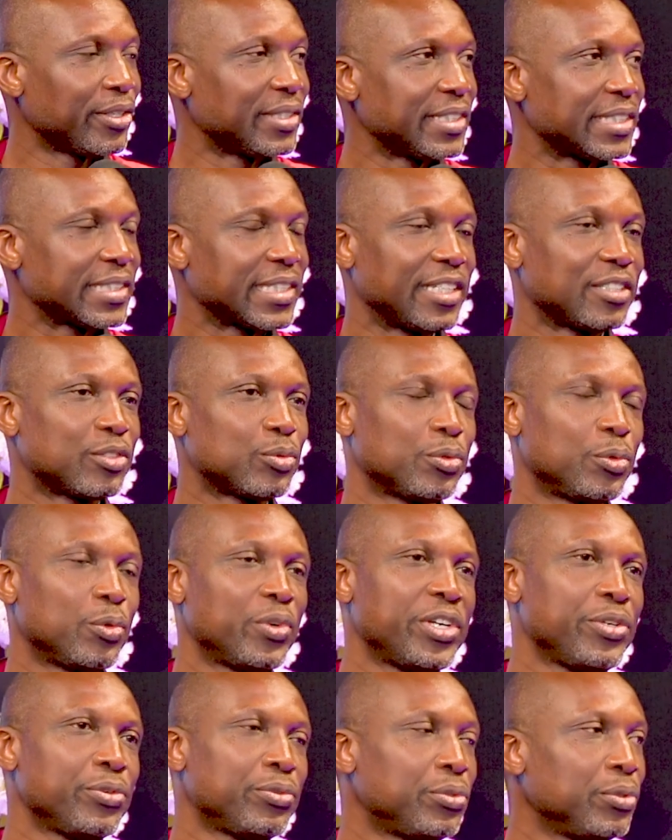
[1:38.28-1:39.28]
understand? So
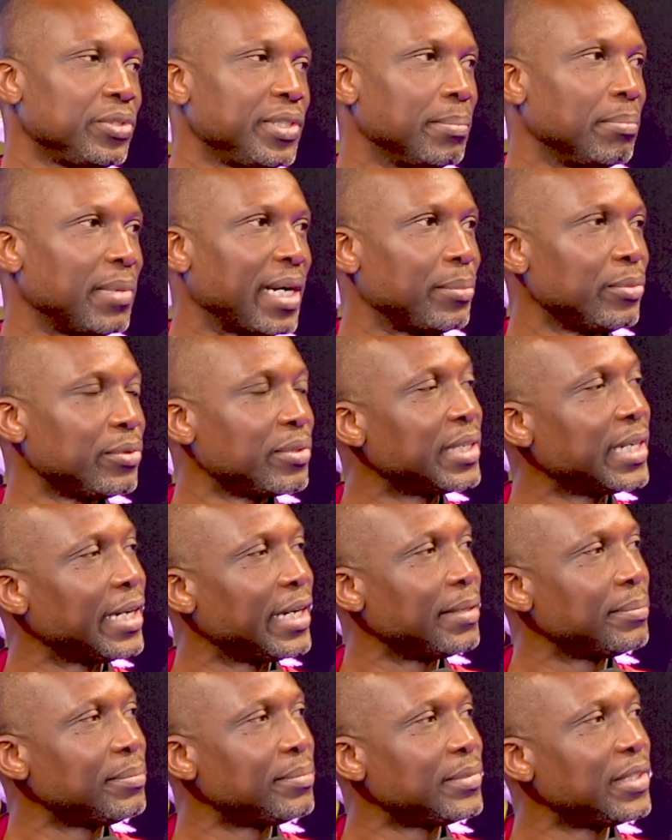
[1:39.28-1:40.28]
when you do the
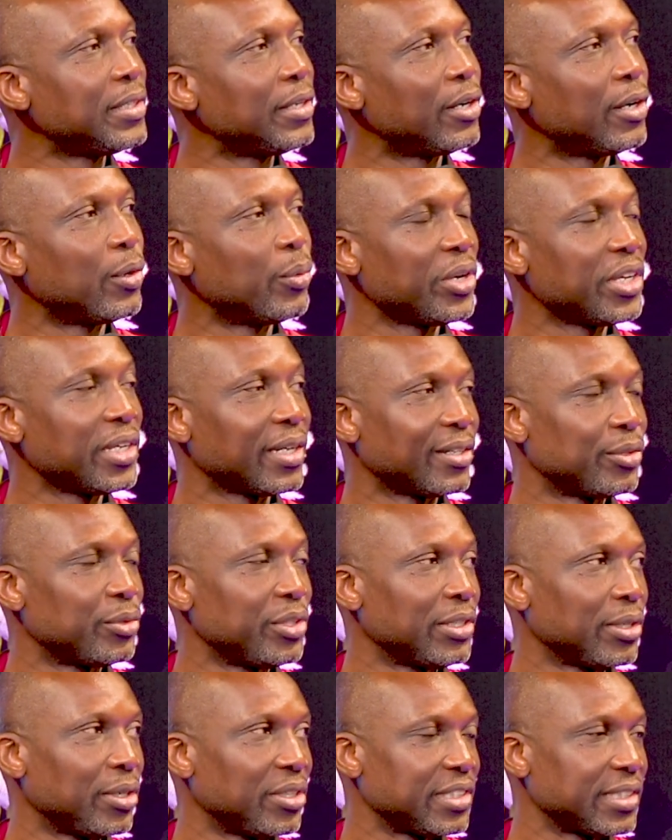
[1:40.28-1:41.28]
mammogram or when you are
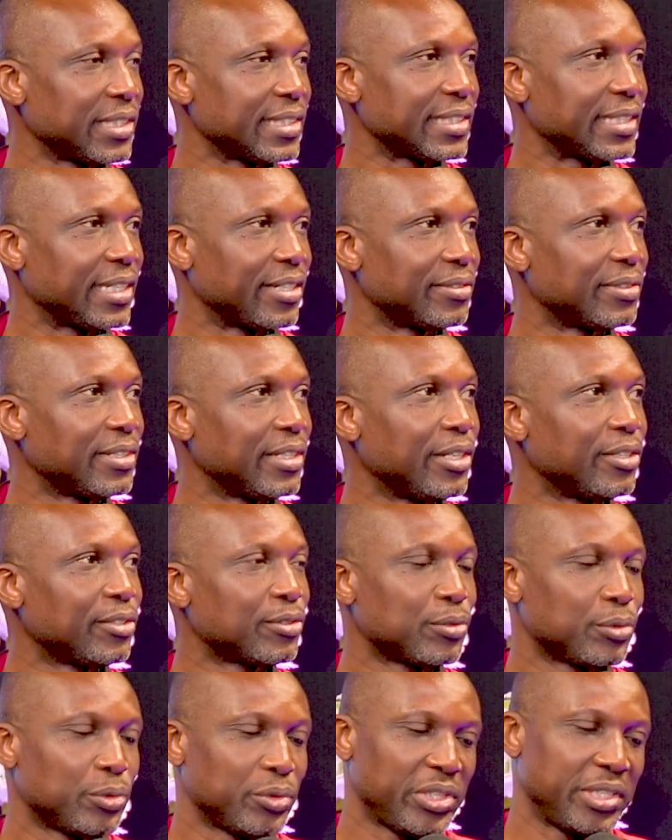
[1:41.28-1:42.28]
doing ultrasound,
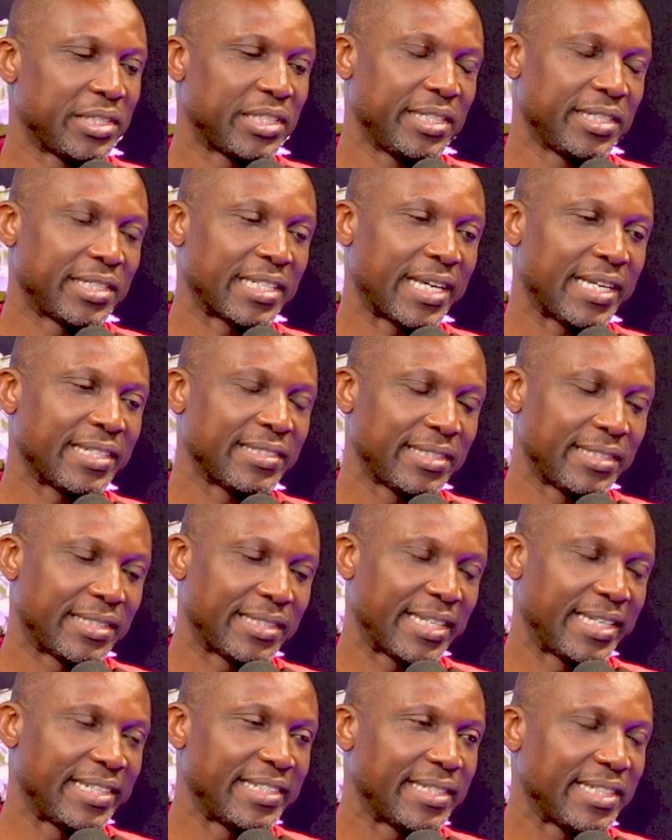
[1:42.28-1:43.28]
so it has a
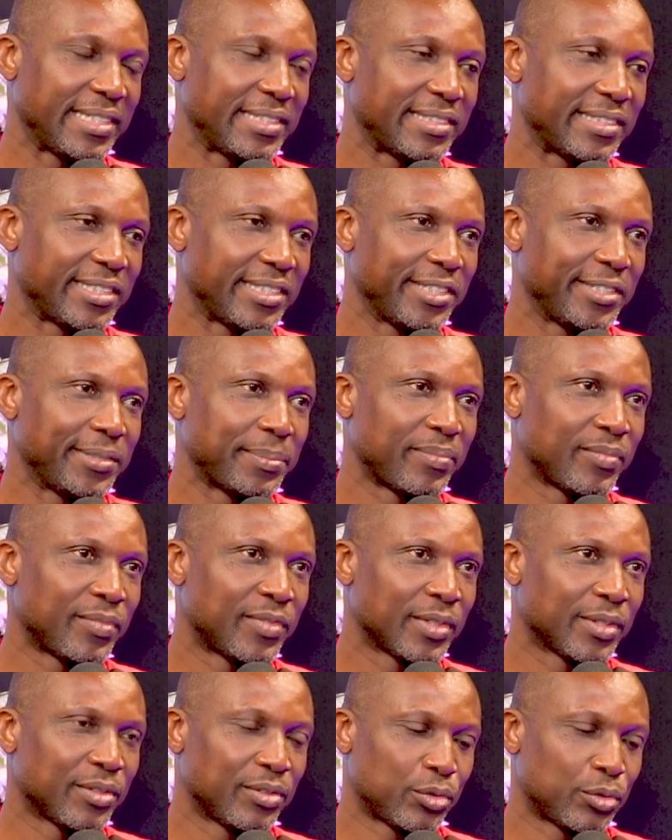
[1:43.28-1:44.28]
tendency
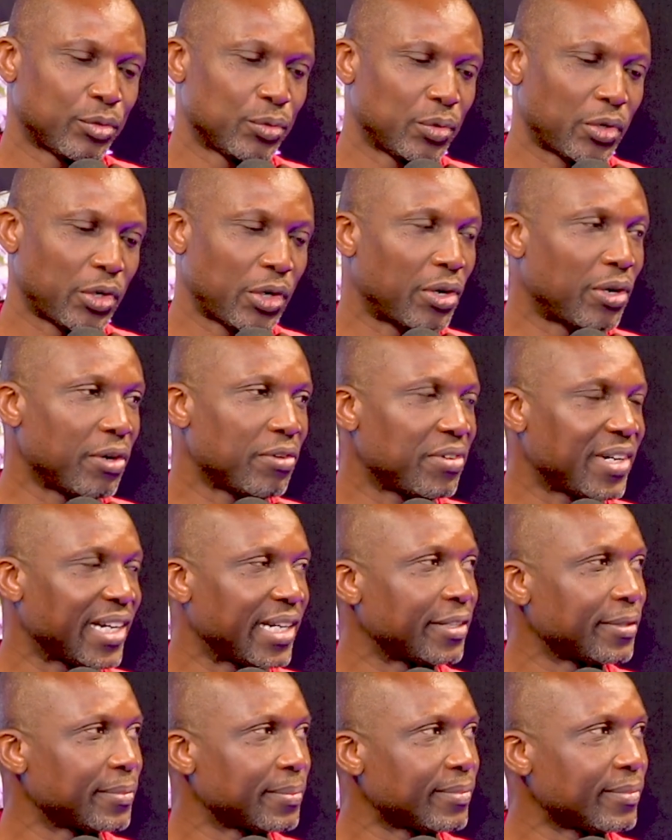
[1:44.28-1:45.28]
to
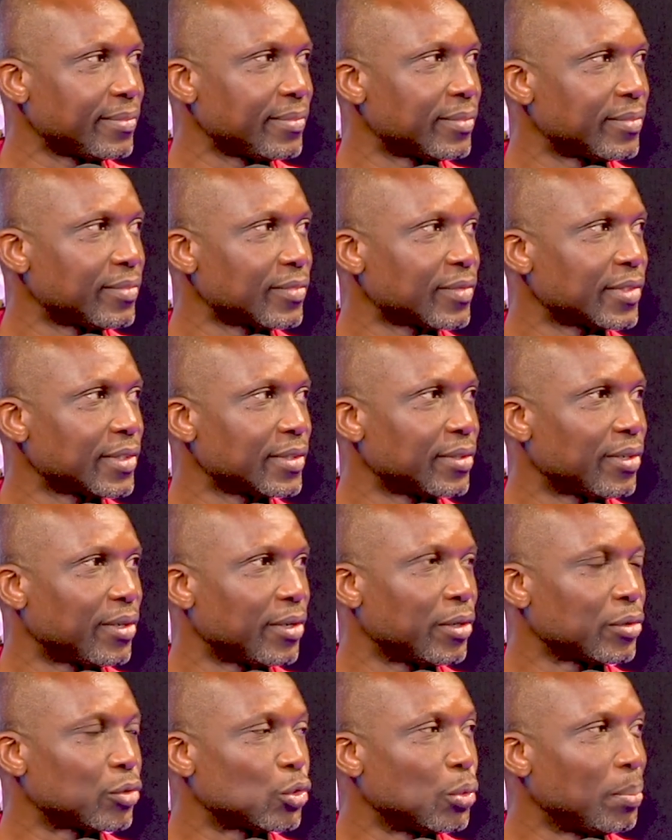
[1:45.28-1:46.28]
cover
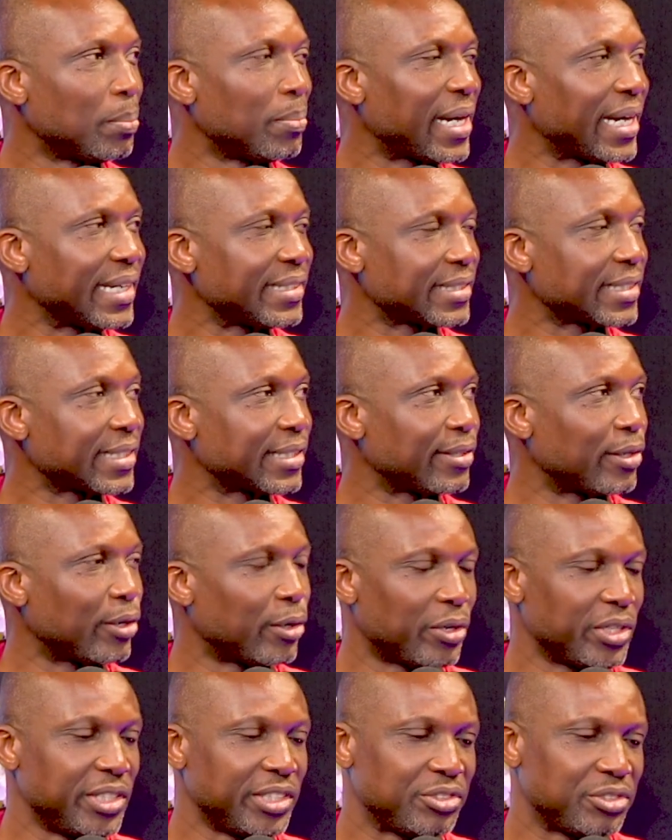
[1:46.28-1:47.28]
or to mask,
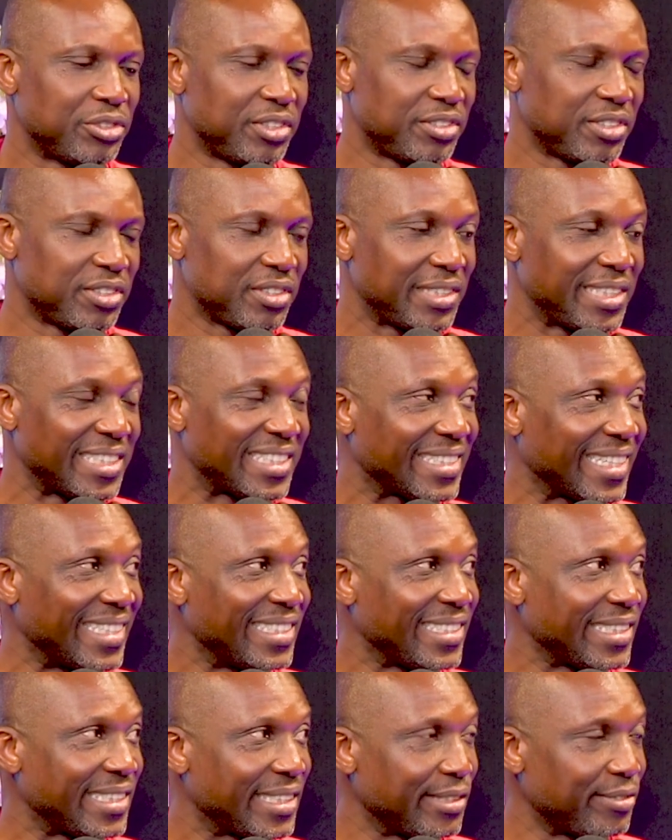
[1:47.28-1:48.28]
or it reduces the
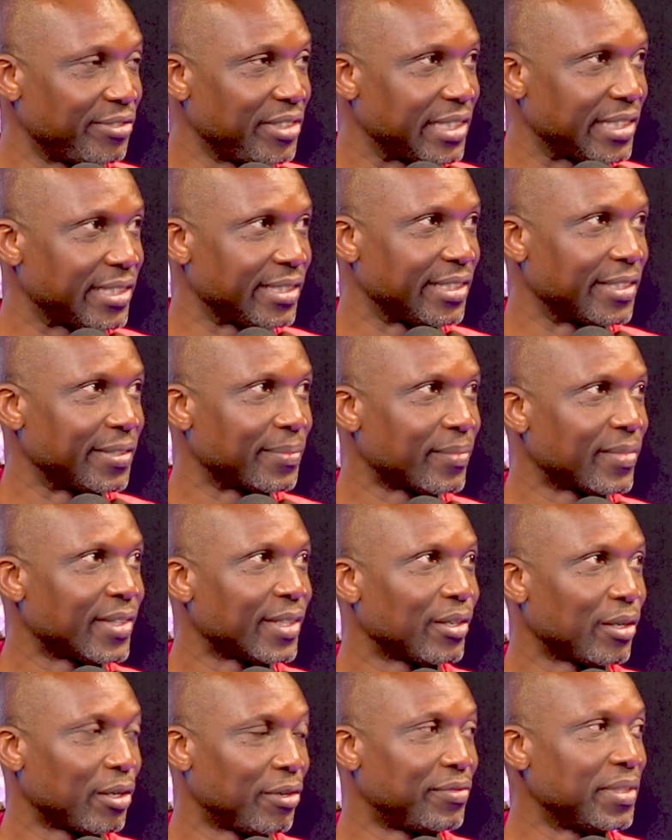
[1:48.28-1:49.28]
sensitivity
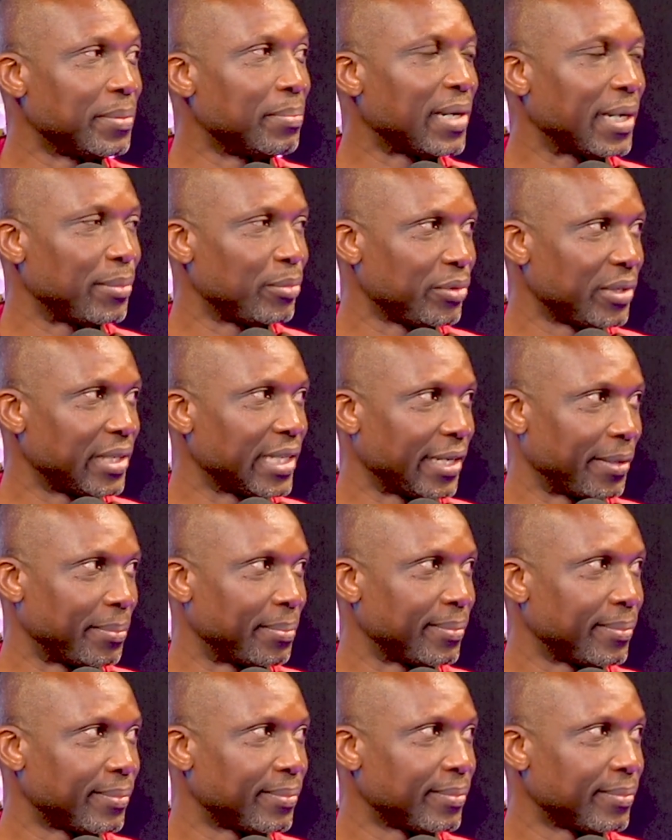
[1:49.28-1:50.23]
of the mammogram.